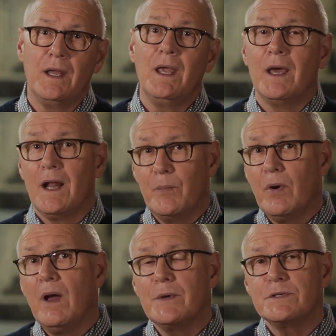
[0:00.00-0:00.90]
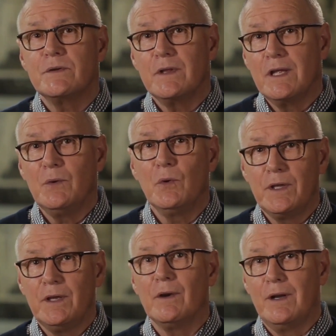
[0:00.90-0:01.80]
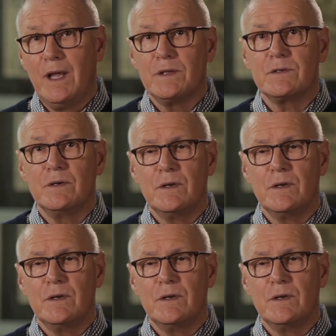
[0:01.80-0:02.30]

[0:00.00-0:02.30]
and I promise you that He will hear and answer you.